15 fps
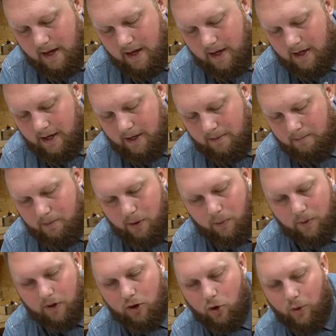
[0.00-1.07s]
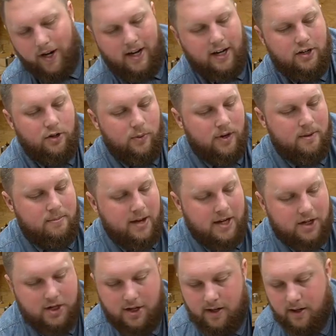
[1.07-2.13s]
Um, but real quick, I do want to
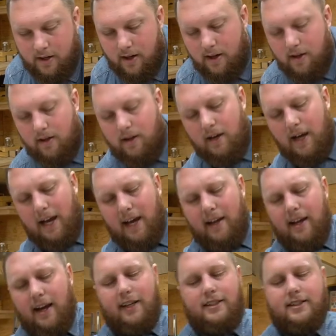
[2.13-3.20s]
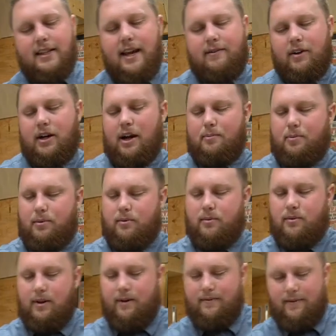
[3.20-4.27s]
mention, I, I just have a
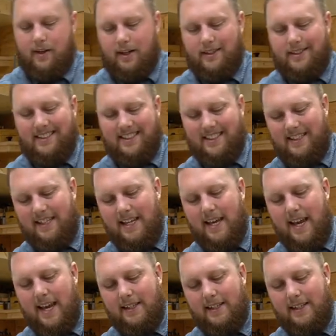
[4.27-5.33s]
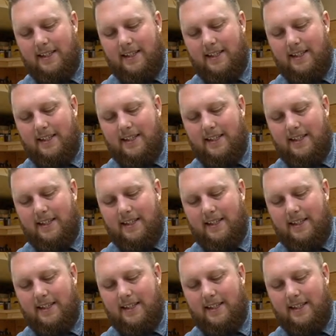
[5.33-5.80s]
couple of our sixty-eights here.